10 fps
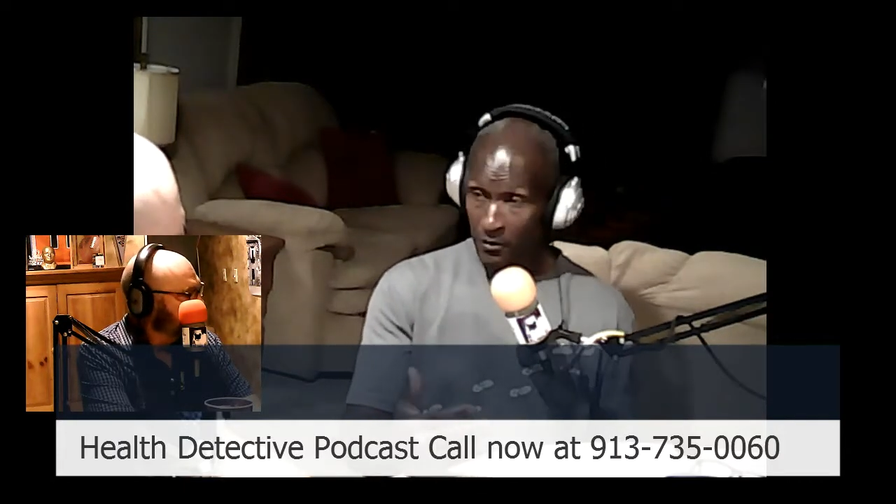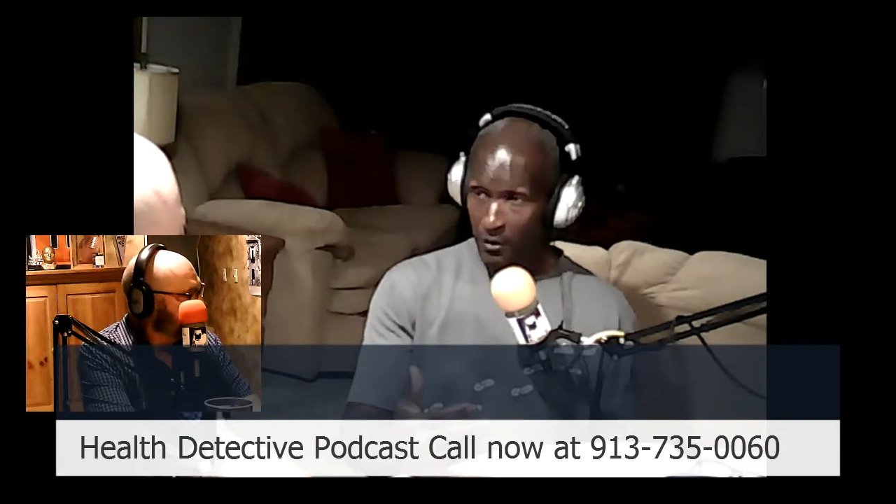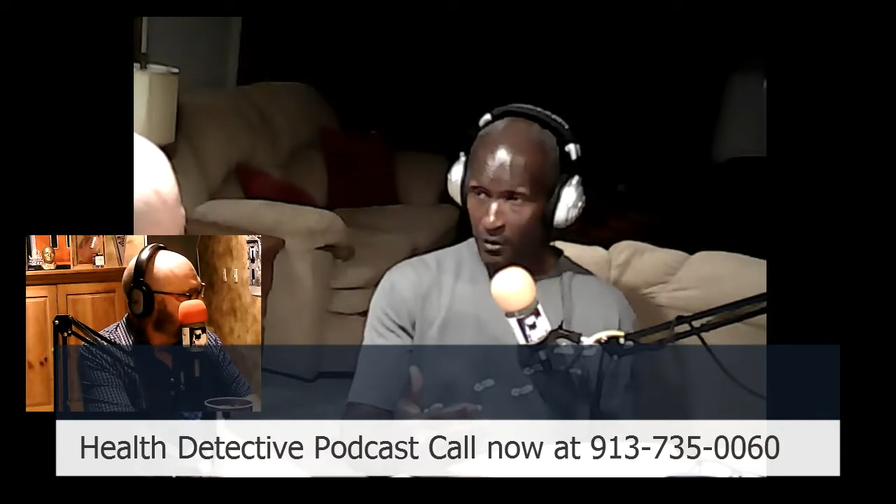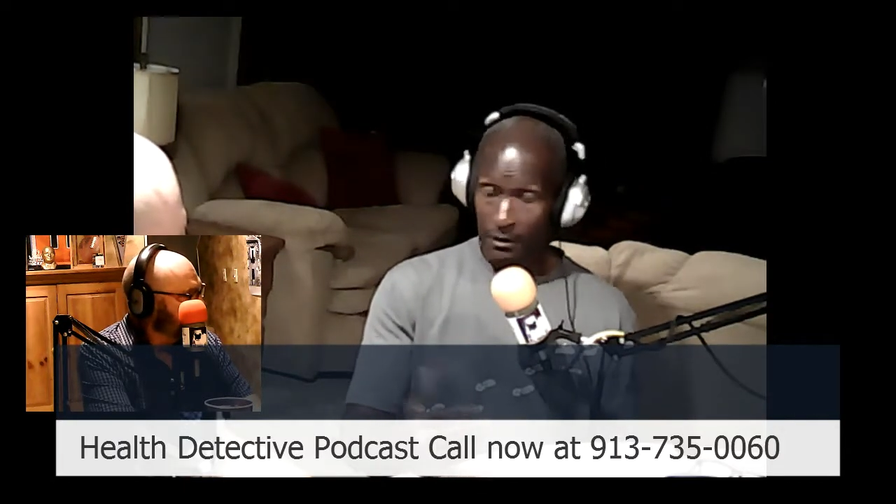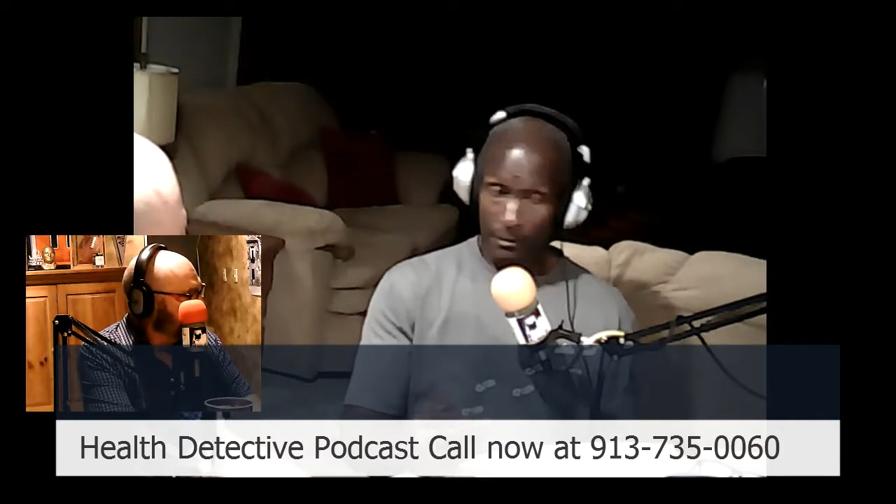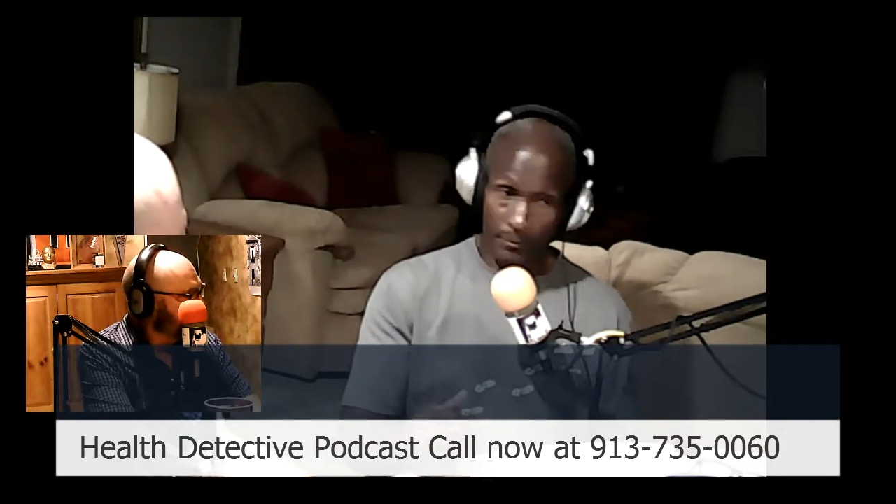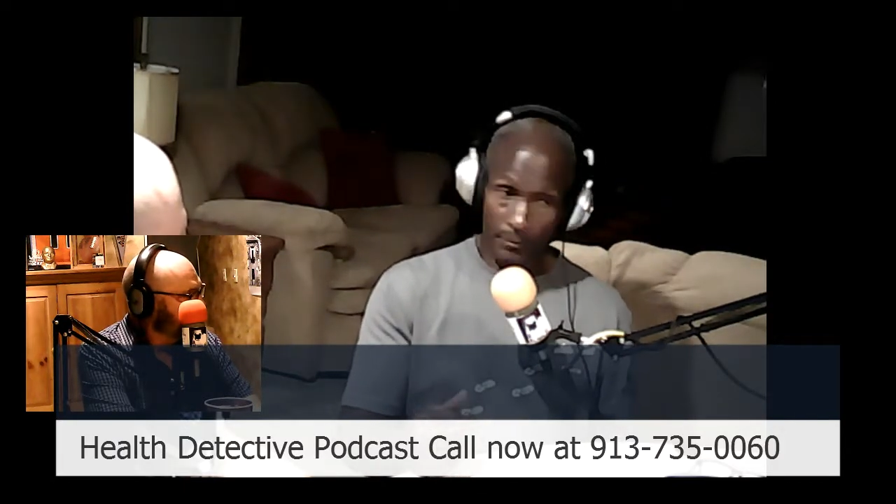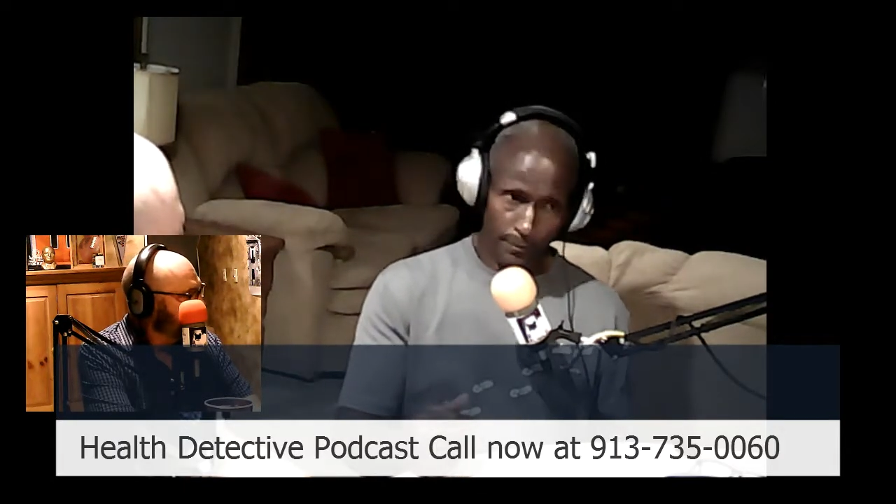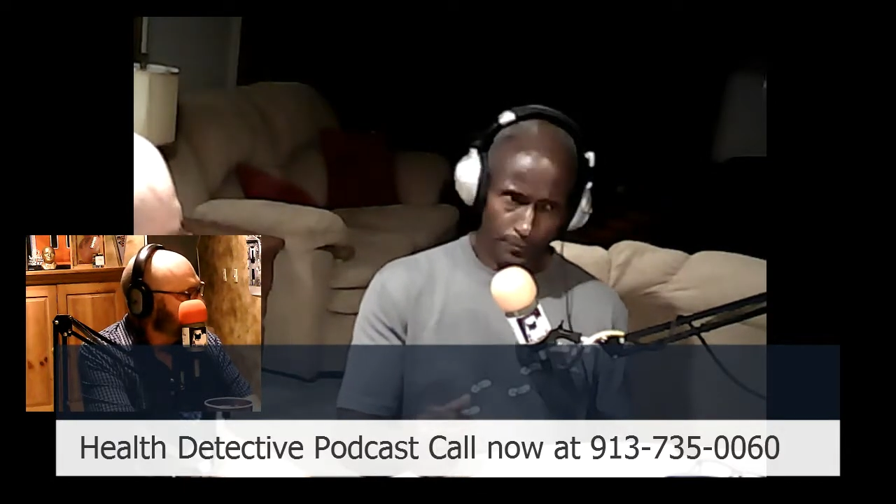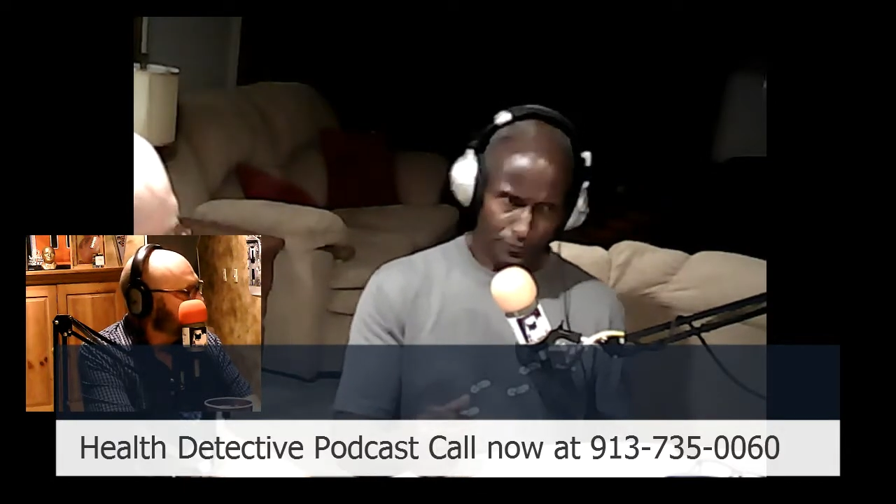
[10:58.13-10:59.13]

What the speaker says: systems.